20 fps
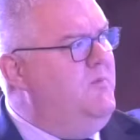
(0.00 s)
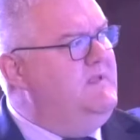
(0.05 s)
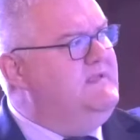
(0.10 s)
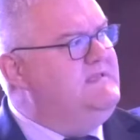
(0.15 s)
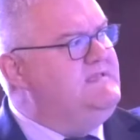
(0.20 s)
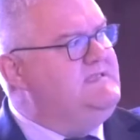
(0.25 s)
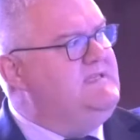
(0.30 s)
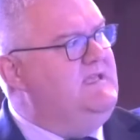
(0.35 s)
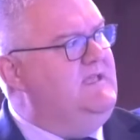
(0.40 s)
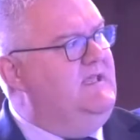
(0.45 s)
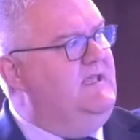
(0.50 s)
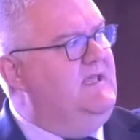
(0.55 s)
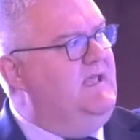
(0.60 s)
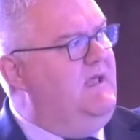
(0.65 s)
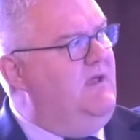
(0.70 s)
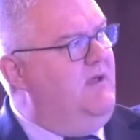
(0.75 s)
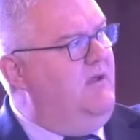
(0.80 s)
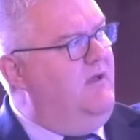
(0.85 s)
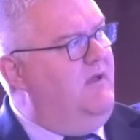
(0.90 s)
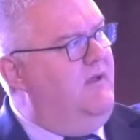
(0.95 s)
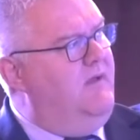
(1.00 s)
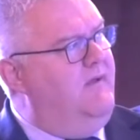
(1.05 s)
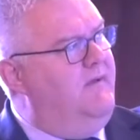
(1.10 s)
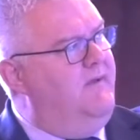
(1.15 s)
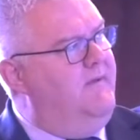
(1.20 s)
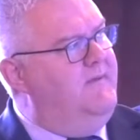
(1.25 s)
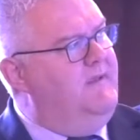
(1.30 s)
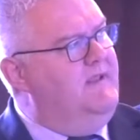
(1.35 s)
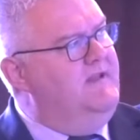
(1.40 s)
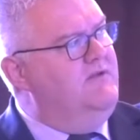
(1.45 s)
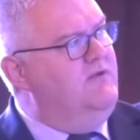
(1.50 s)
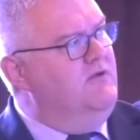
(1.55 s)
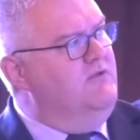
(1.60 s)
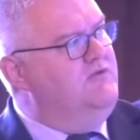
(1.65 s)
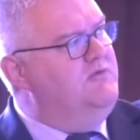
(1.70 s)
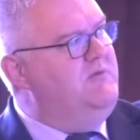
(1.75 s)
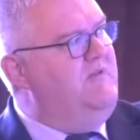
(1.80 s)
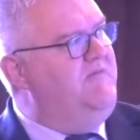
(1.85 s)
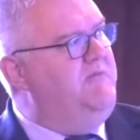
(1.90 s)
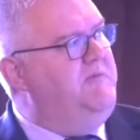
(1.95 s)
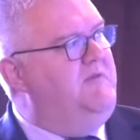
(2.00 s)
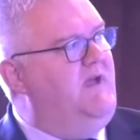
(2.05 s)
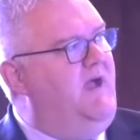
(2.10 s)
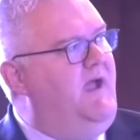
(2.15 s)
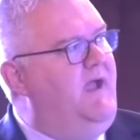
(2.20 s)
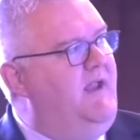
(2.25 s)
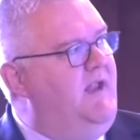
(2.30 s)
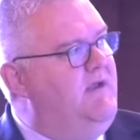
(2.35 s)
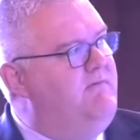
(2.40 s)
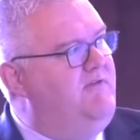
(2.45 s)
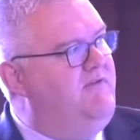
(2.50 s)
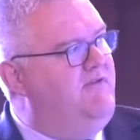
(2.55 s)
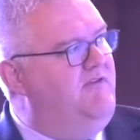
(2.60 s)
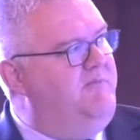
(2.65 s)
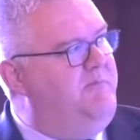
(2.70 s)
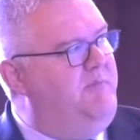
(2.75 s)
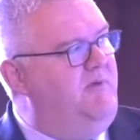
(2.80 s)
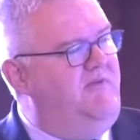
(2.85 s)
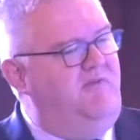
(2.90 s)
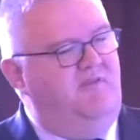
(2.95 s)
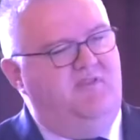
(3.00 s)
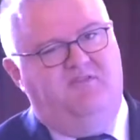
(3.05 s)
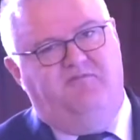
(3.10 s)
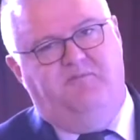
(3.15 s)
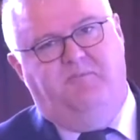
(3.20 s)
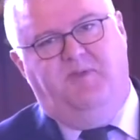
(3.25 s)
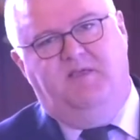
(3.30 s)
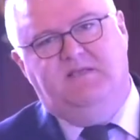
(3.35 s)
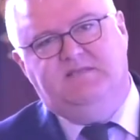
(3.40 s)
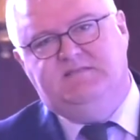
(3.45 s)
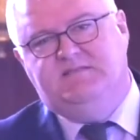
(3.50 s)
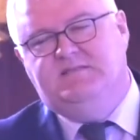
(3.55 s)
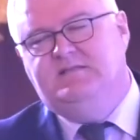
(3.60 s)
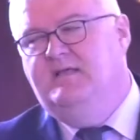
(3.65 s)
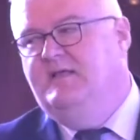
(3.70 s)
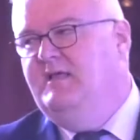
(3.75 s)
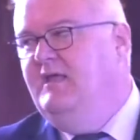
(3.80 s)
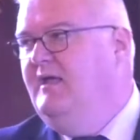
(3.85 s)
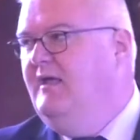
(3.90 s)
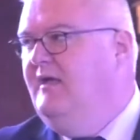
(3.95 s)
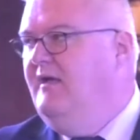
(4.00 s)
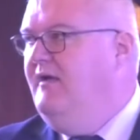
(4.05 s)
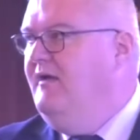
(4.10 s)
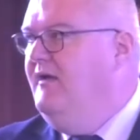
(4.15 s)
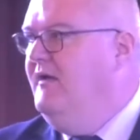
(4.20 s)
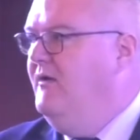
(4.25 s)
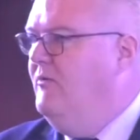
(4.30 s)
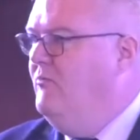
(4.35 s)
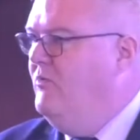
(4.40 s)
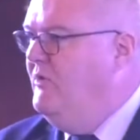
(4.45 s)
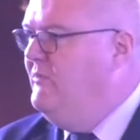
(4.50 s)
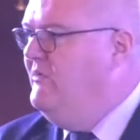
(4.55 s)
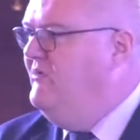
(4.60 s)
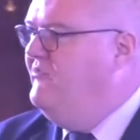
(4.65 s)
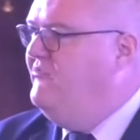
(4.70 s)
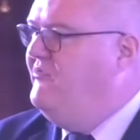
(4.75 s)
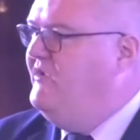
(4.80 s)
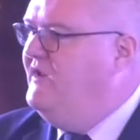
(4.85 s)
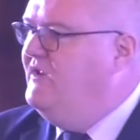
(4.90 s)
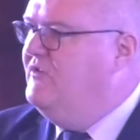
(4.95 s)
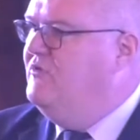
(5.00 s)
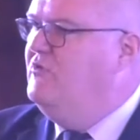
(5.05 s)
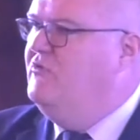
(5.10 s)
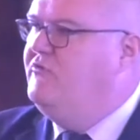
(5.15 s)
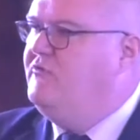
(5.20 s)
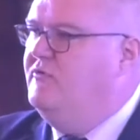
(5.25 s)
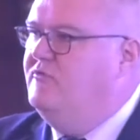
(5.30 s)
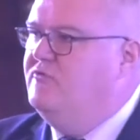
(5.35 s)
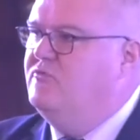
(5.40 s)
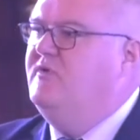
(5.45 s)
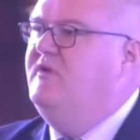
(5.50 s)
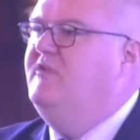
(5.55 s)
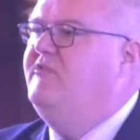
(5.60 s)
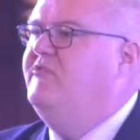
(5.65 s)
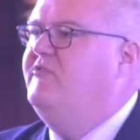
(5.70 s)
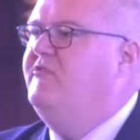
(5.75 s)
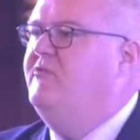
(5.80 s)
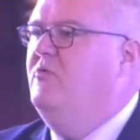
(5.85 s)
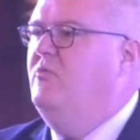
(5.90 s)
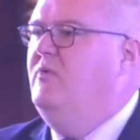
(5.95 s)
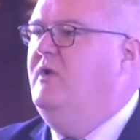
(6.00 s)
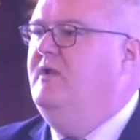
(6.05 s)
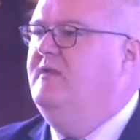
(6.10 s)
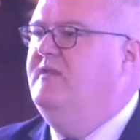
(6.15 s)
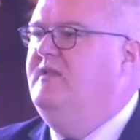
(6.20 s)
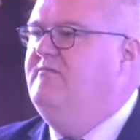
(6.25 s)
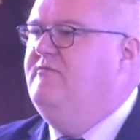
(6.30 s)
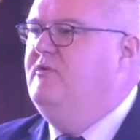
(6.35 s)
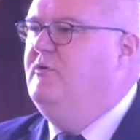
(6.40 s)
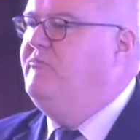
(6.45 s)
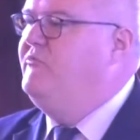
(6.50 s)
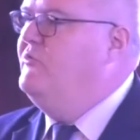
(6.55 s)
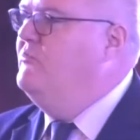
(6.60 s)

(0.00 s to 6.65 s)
will see in countries with high levels of positive peace, we will see that those countries will develop